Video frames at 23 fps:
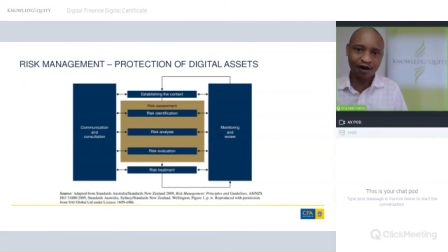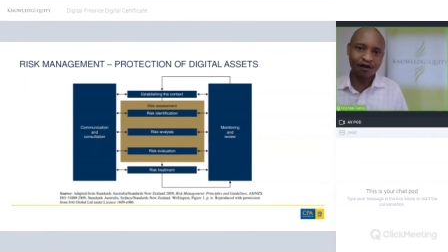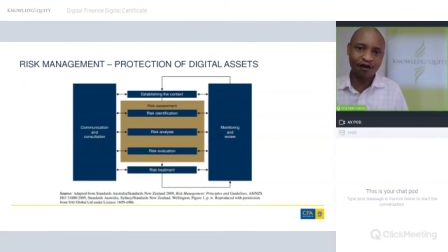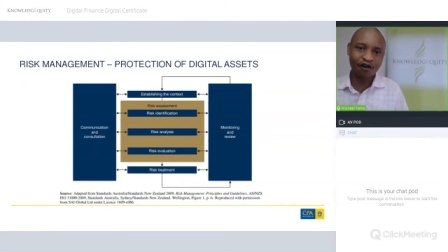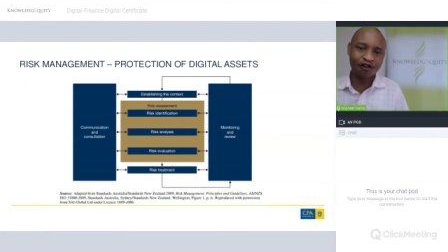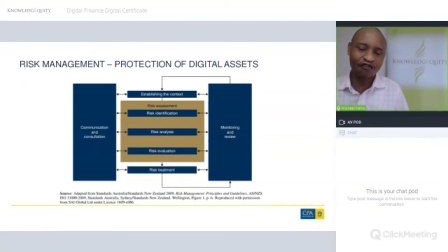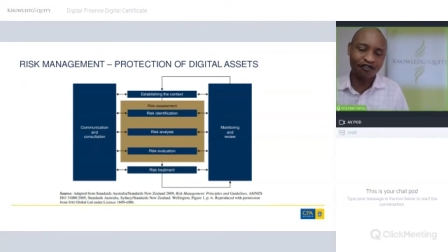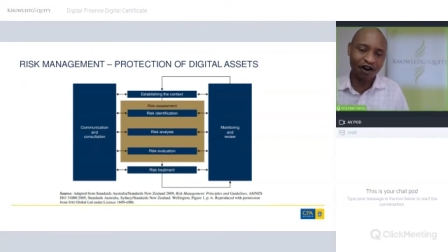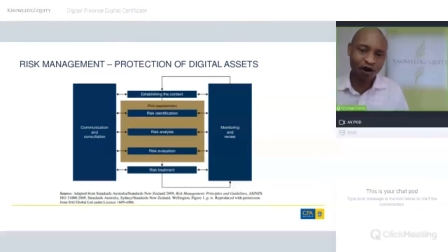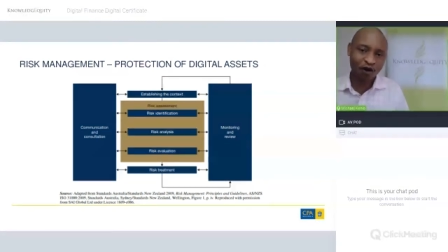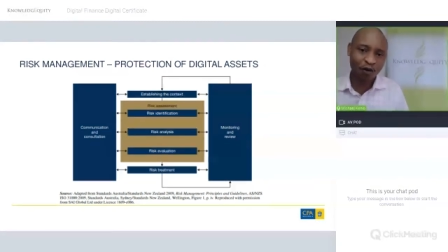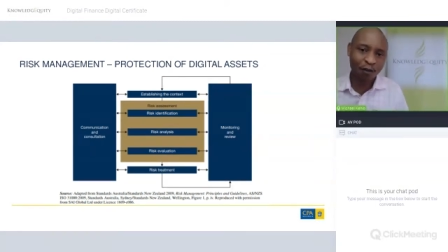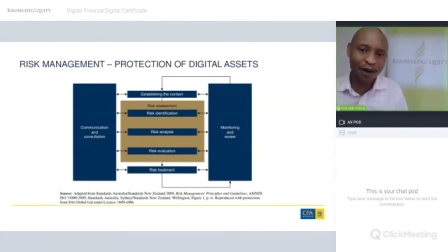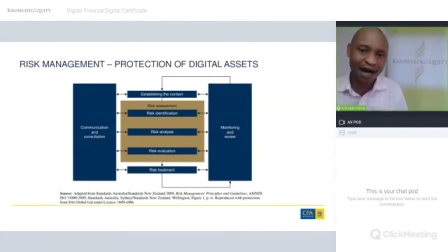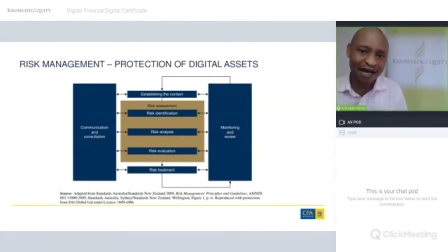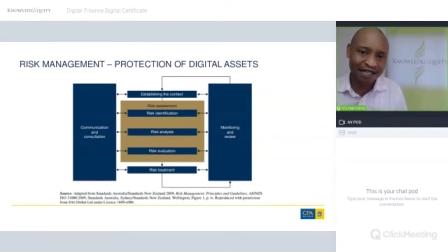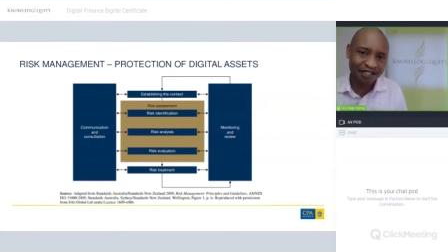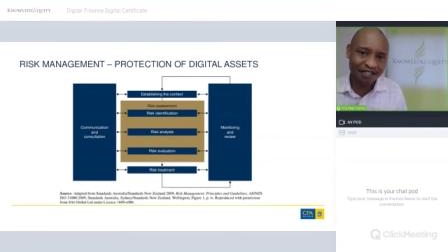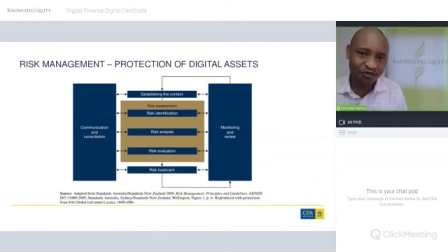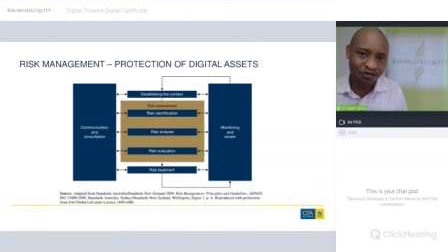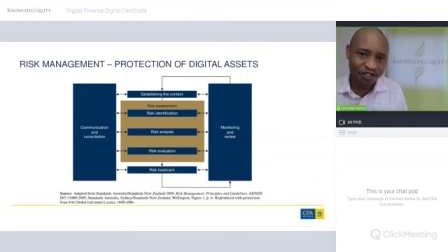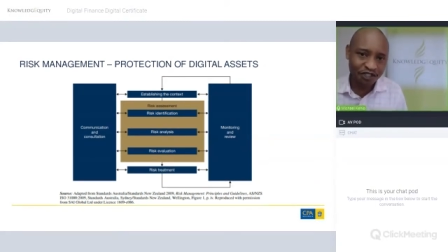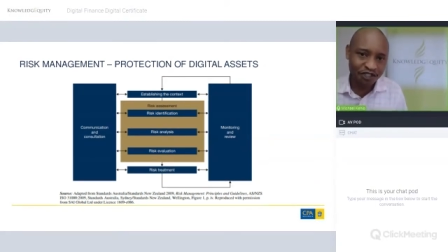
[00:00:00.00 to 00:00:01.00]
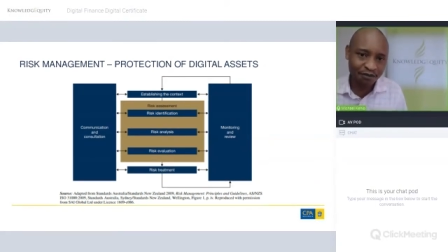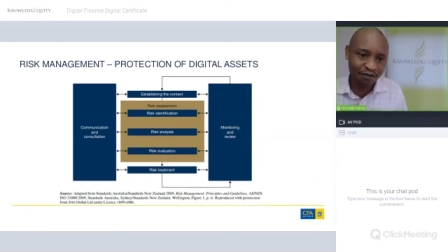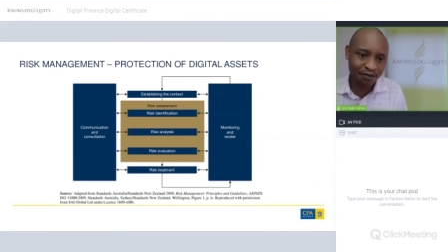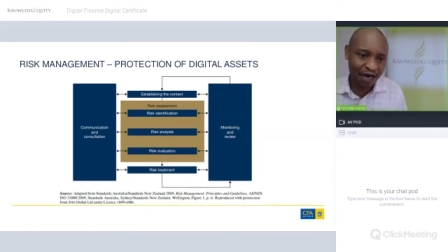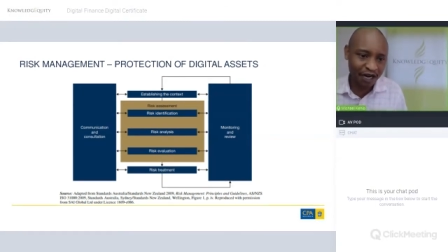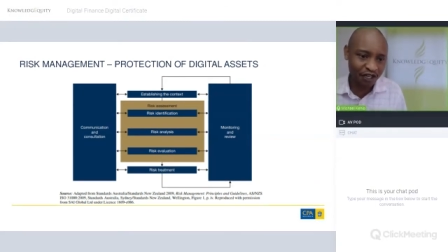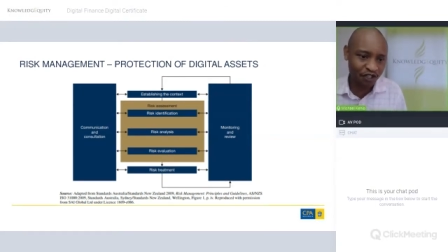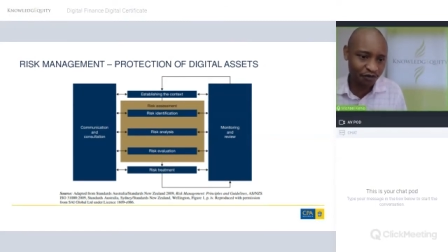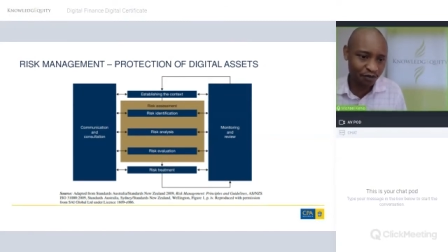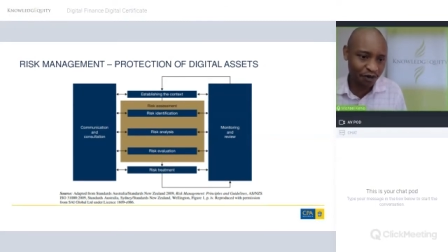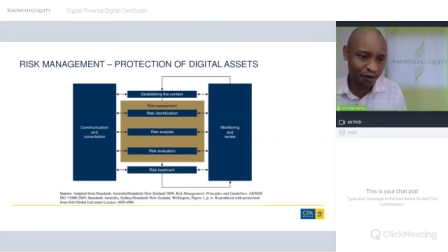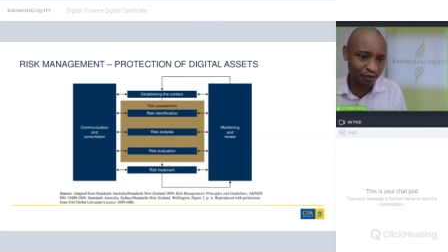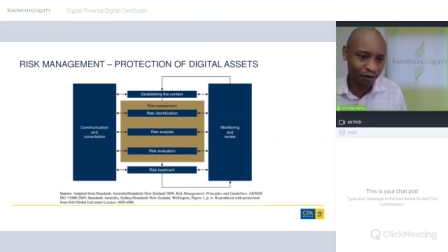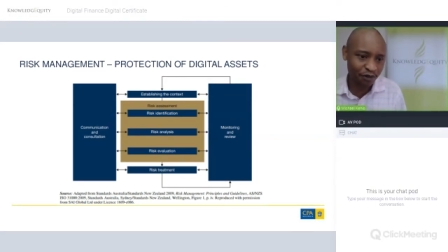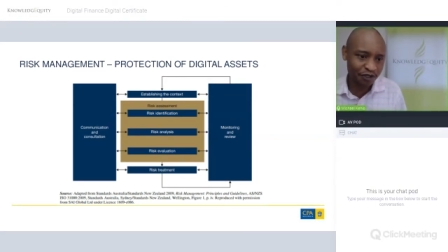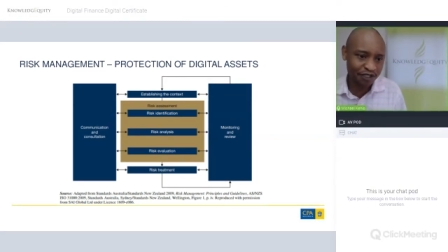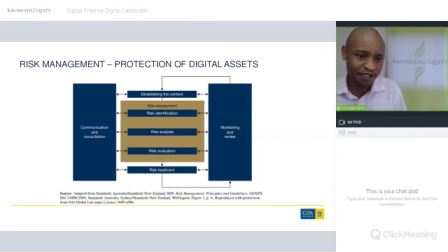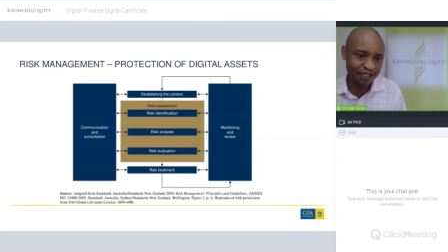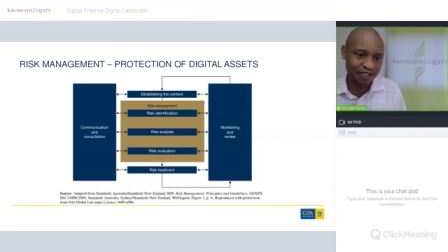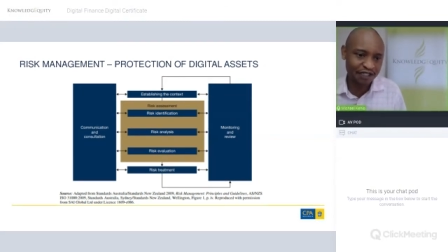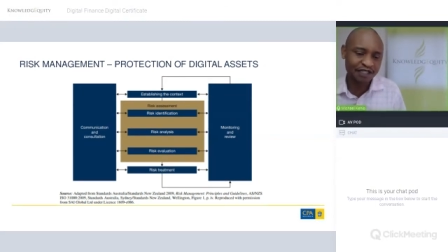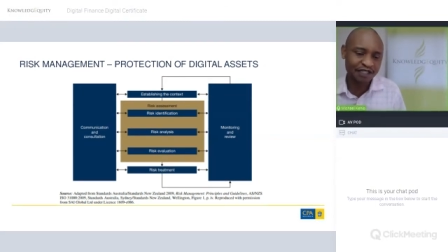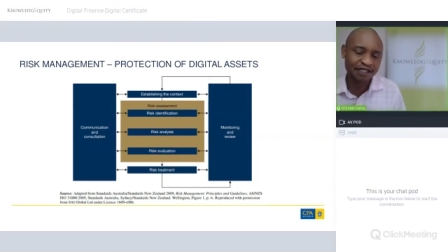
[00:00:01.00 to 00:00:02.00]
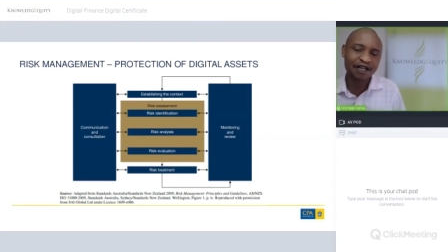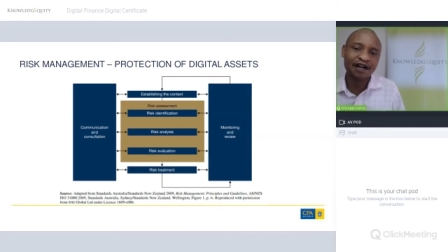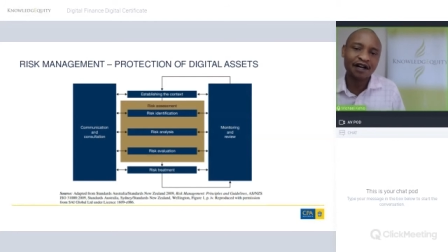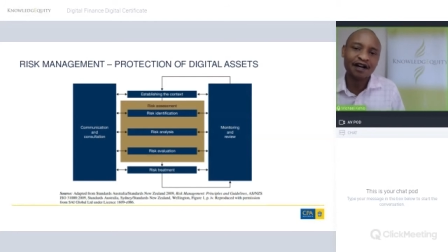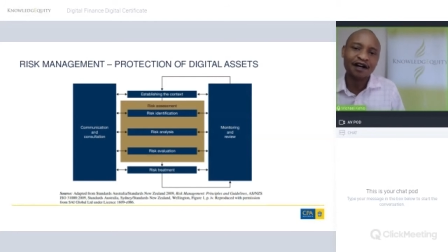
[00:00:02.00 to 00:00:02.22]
robust risk management process.